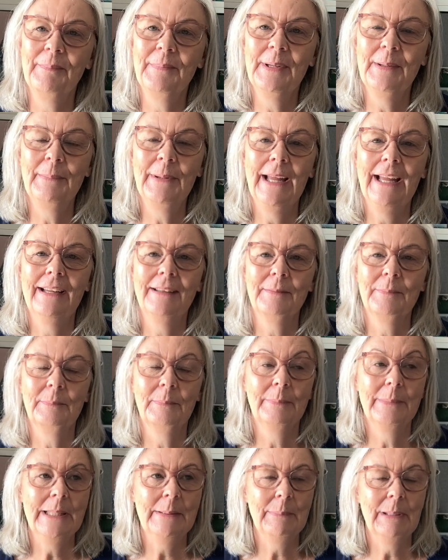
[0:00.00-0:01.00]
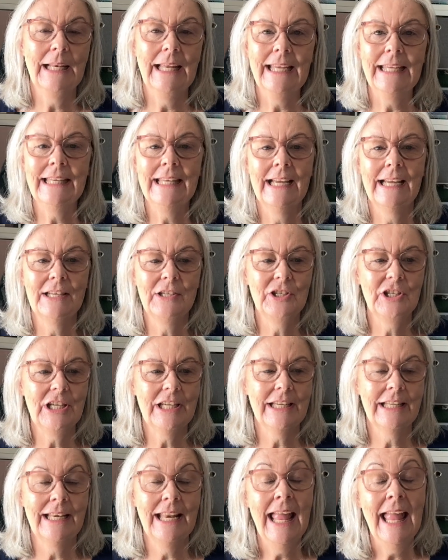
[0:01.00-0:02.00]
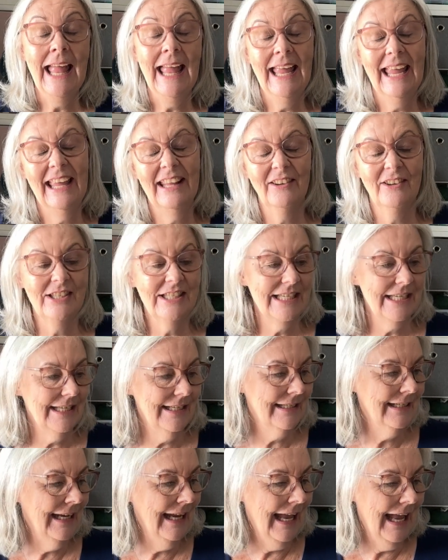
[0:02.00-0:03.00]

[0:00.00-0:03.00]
about me playing Yarn Chicken, and I did.